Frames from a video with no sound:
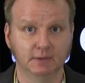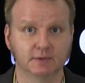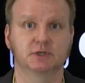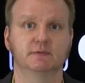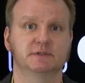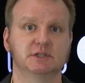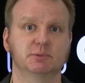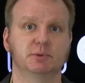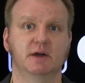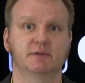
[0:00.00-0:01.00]
The services
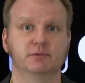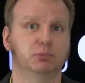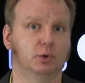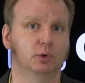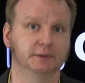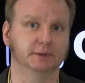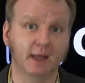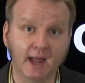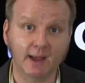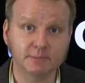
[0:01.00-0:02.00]
we offer from Portland
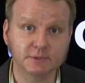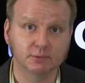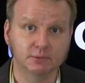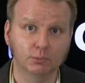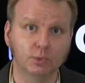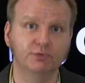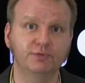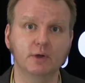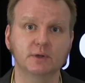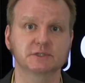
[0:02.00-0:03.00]
Labs will
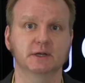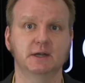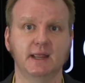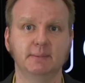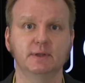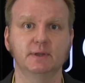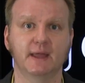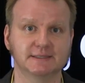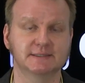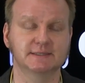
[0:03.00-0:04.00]
focus on enabling
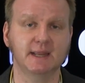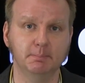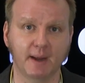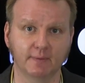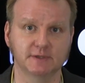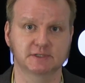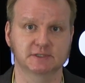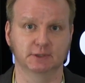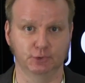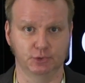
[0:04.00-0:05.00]
that same balanced
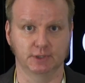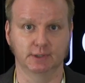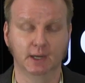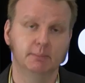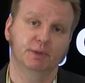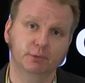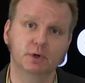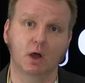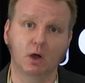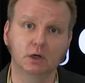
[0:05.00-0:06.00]
solution, but through
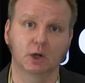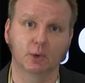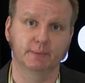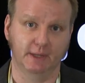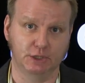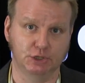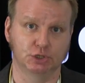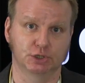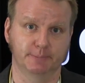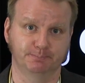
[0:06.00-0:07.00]
an ongoing
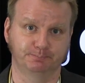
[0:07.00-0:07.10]
relationship.